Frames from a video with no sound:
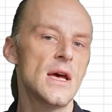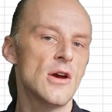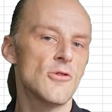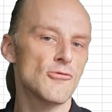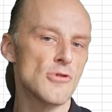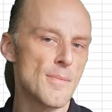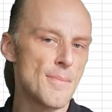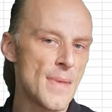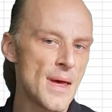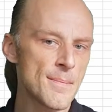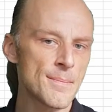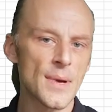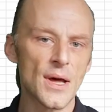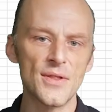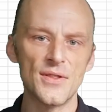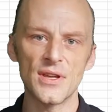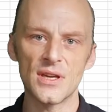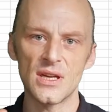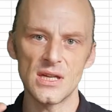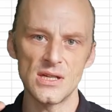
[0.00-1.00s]
Remember,
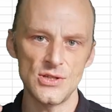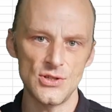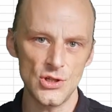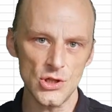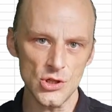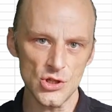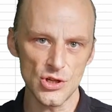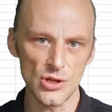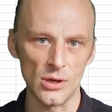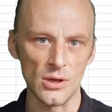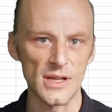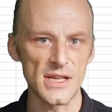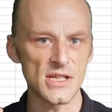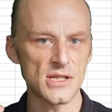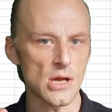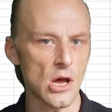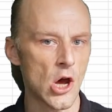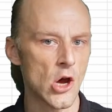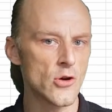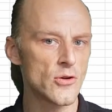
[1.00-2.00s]
the conditional is
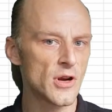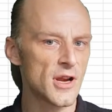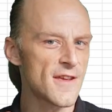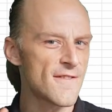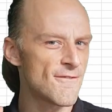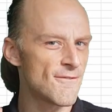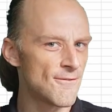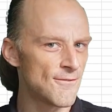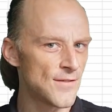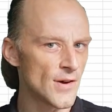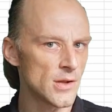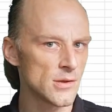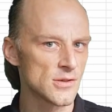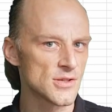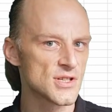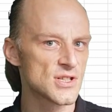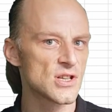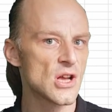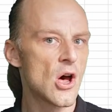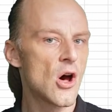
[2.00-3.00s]
only
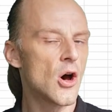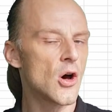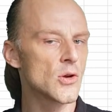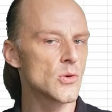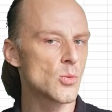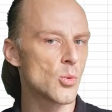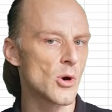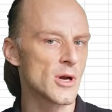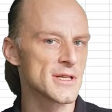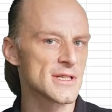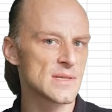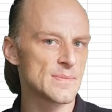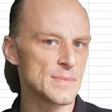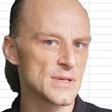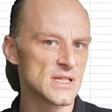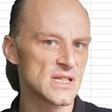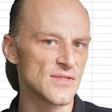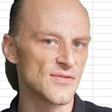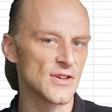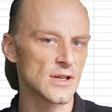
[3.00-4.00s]
false on one
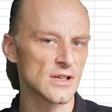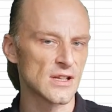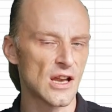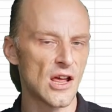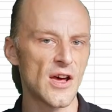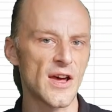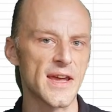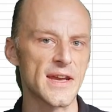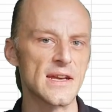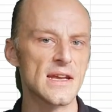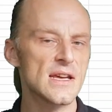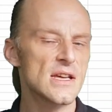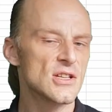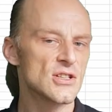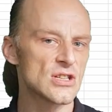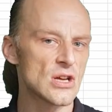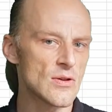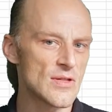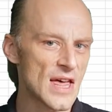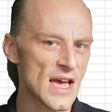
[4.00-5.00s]
specific line,
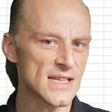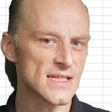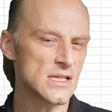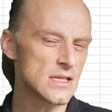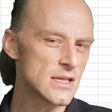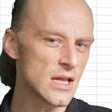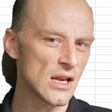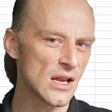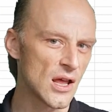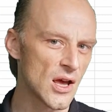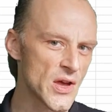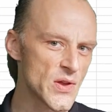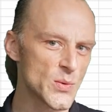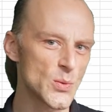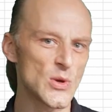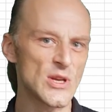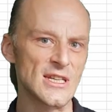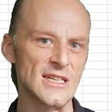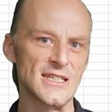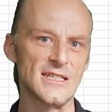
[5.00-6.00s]
so that is the line
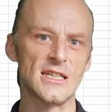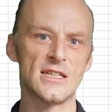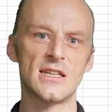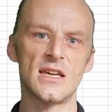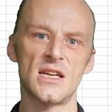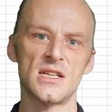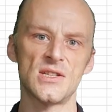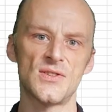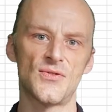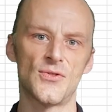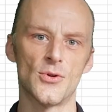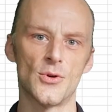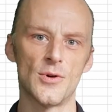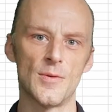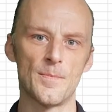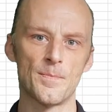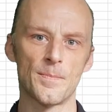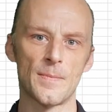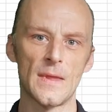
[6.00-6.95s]
we need to test for.